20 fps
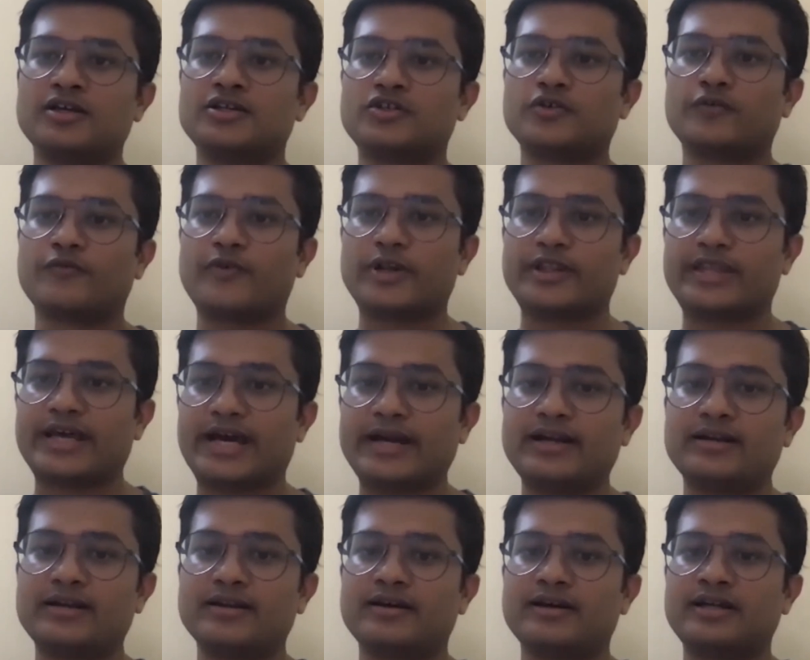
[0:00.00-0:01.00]
So for
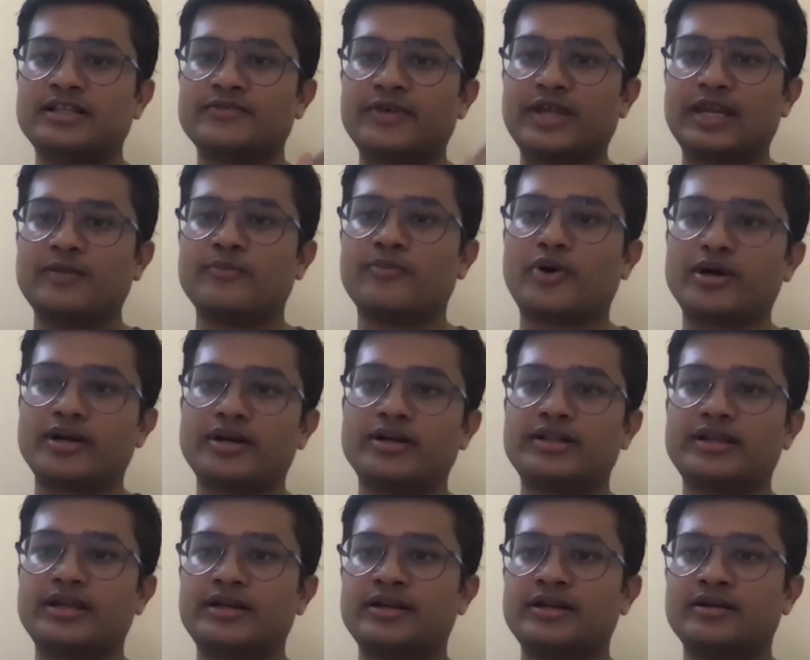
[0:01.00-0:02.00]
that, it's very important
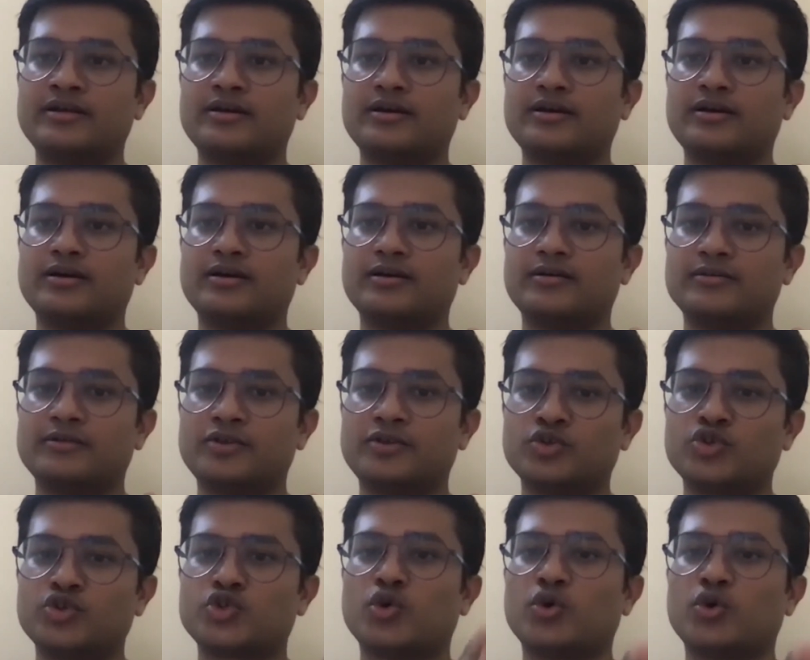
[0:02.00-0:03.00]
that you
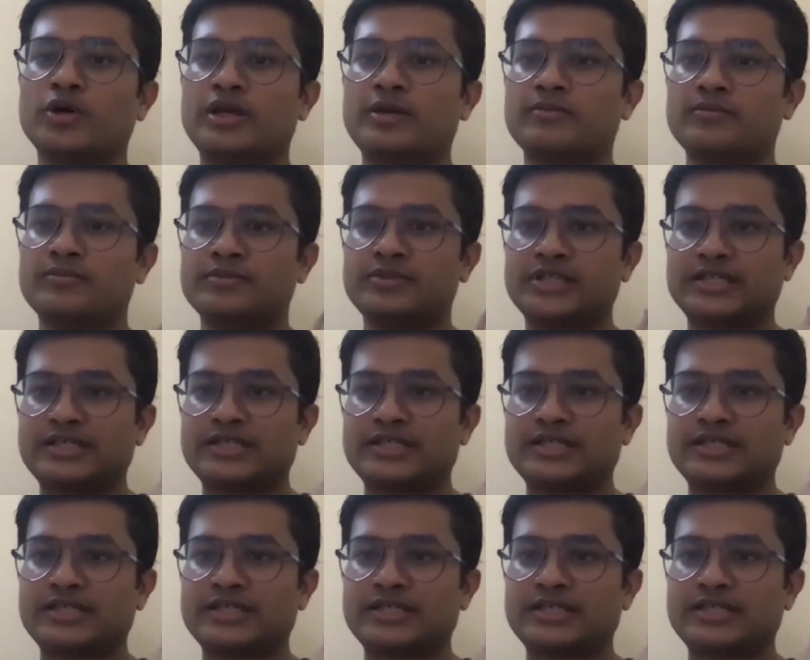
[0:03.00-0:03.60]
show him just